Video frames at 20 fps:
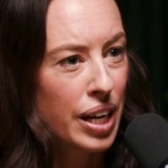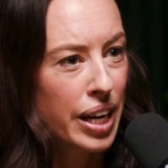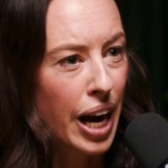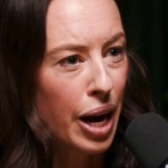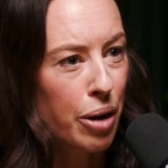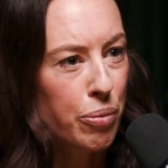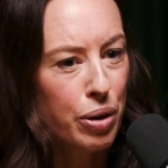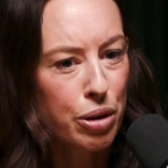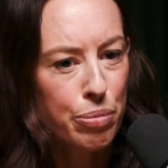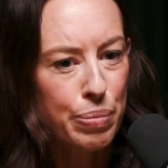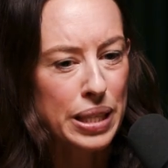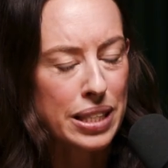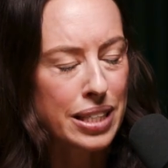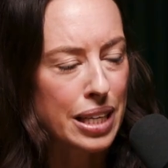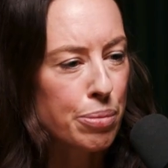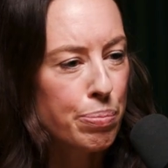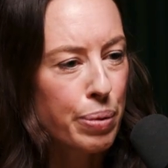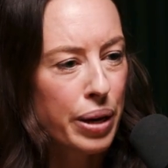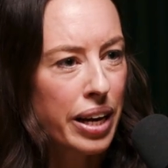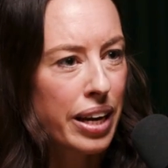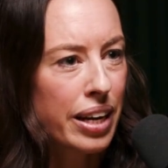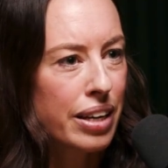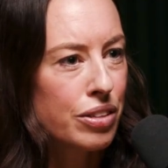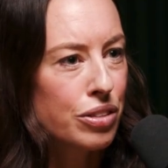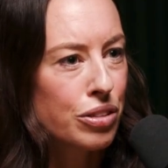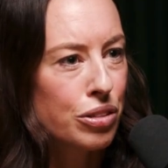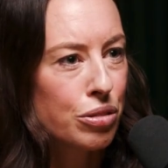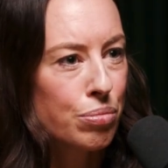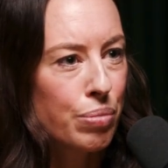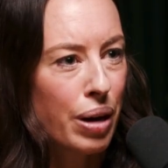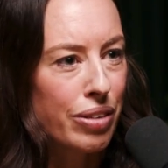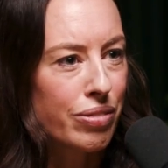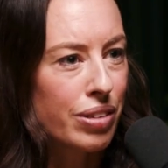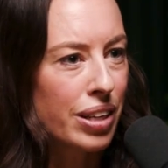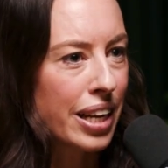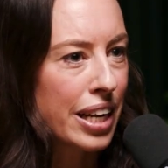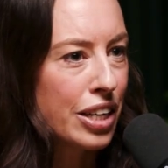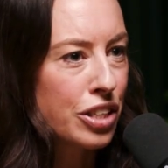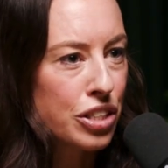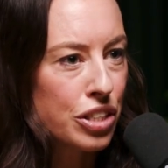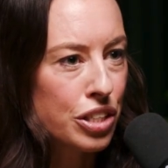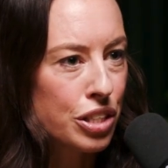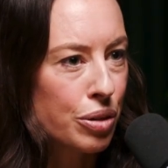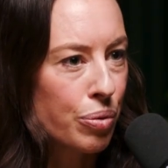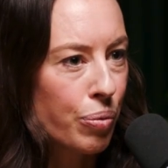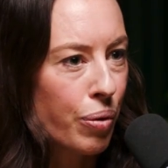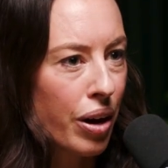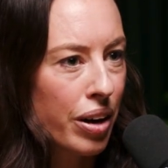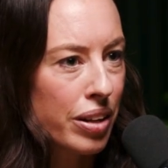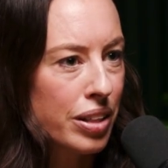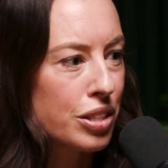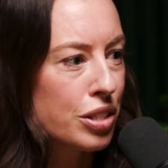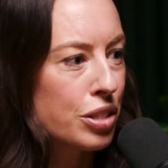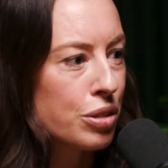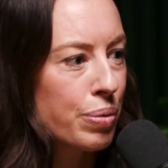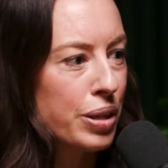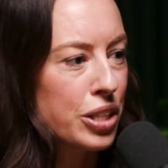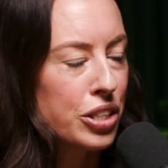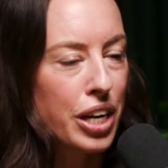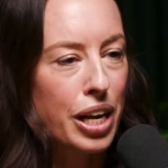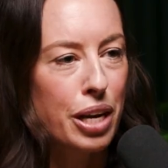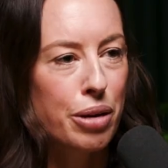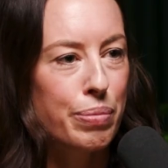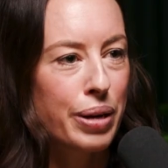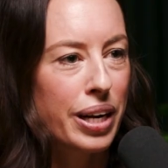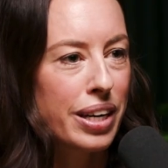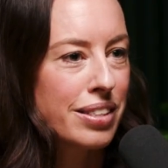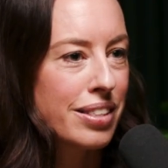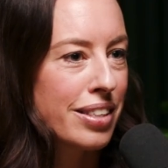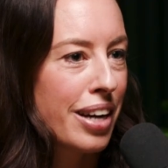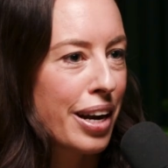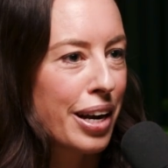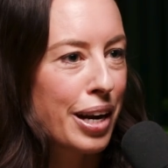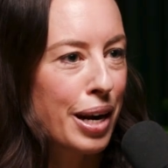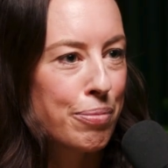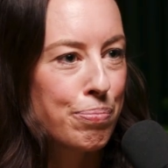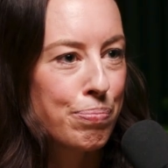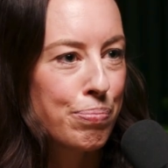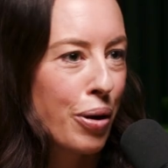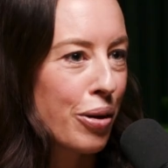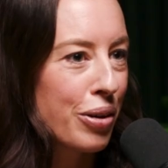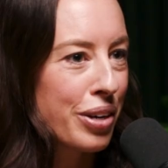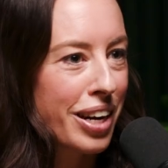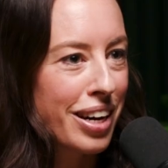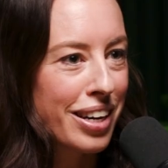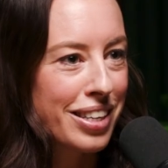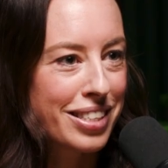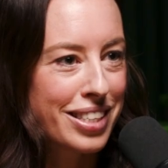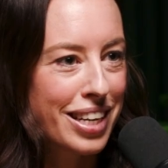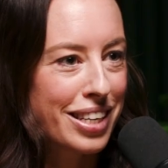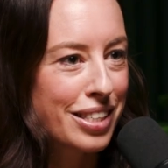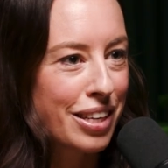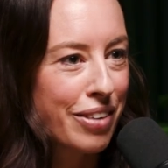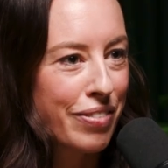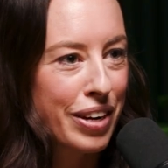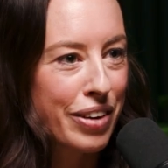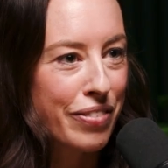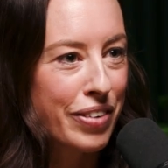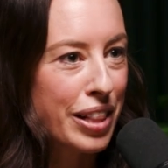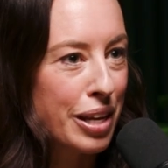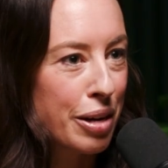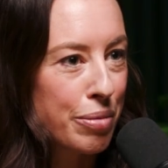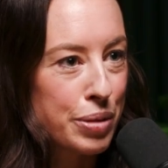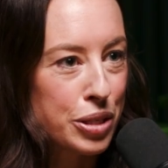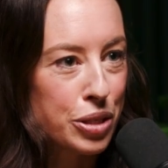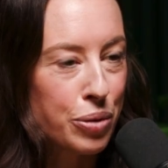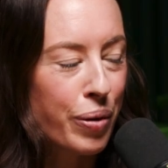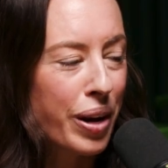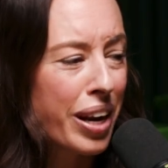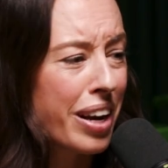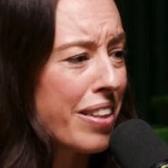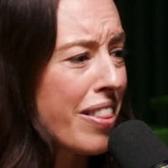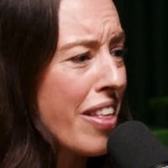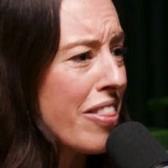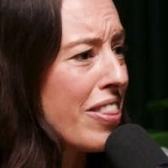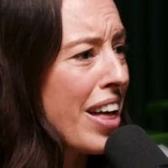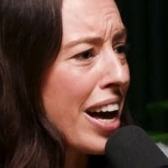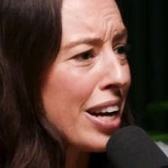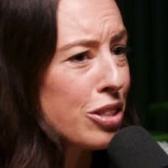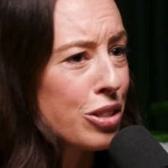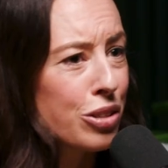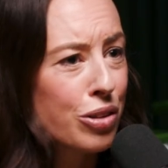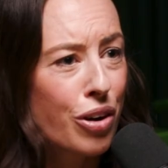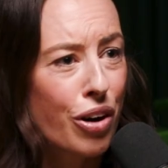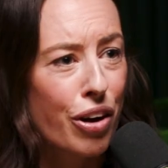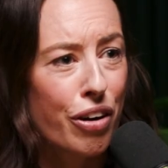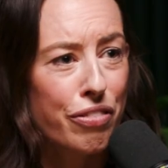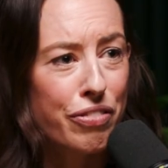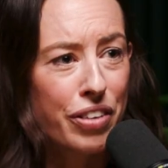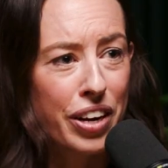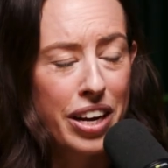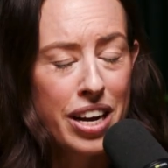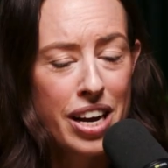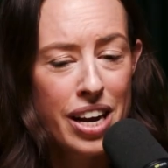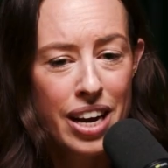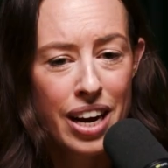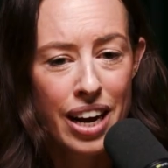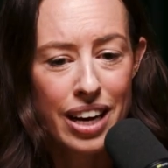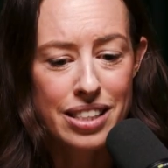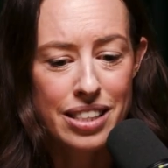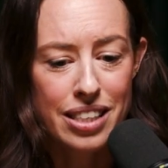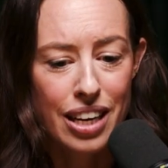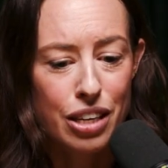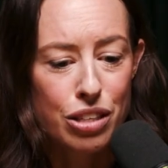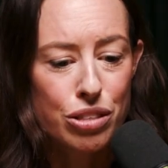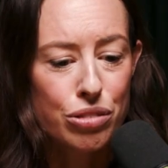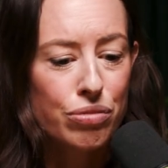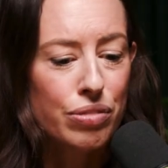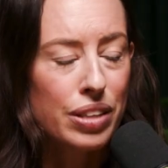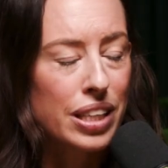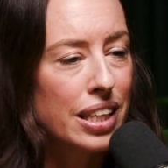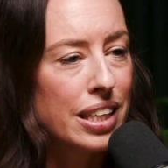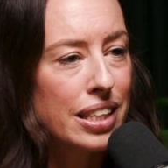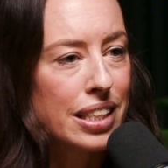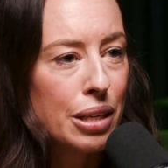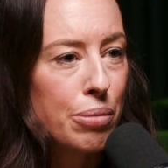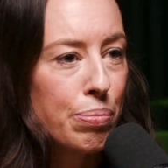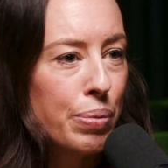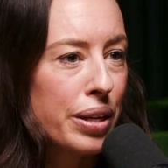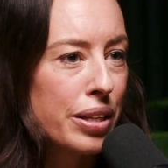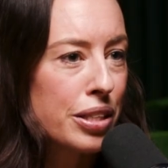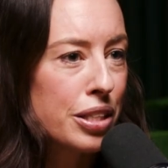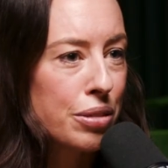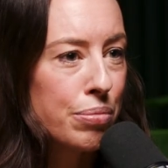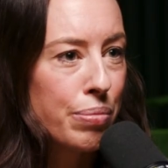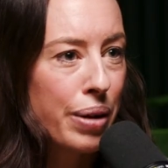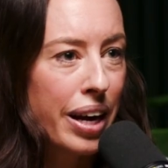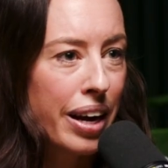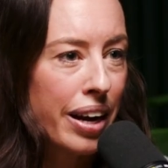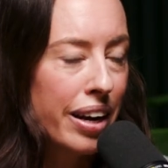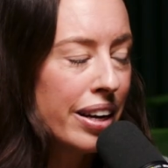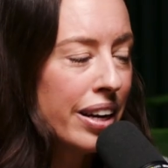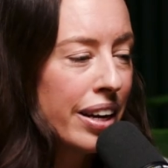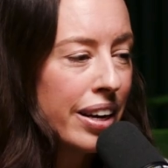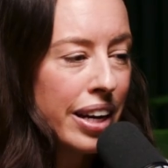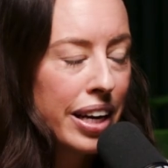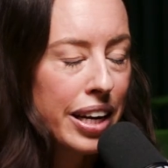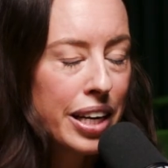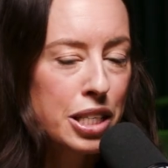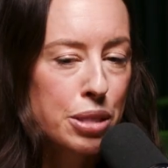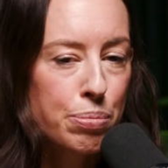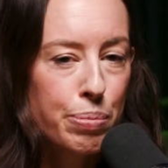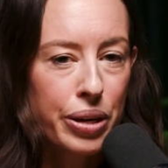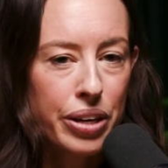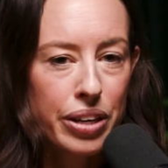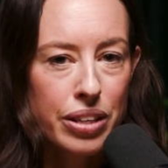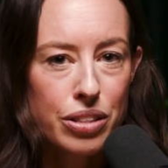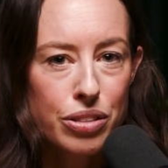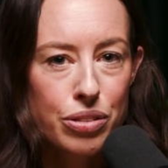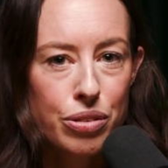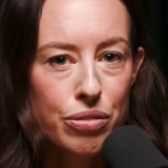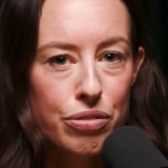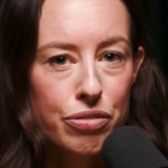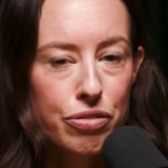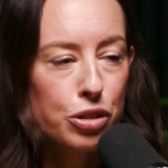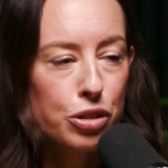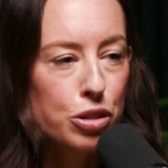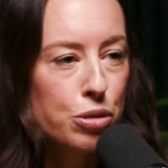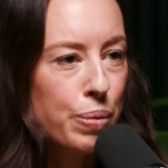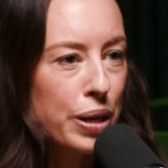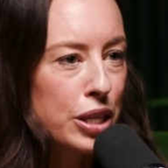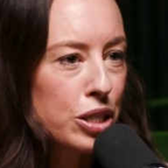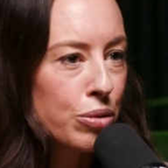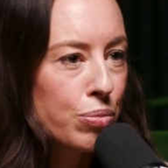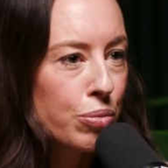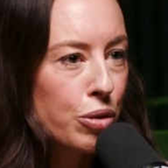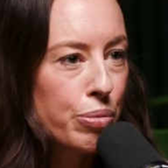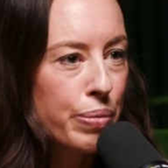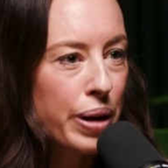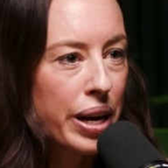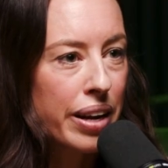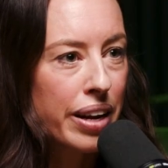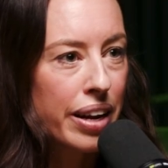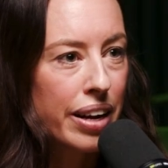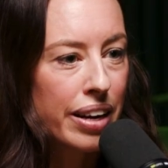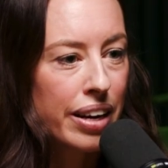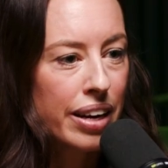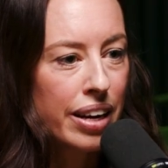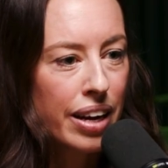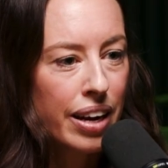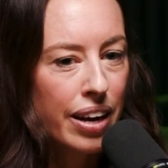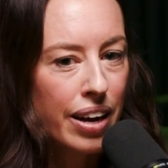I want to be deepening into my relationship work. This is when Jacob and I started our podcast, Sex, Love, and Everything in Between. And then that took off and I started to really deepen into my experience called Spectrum Woman. And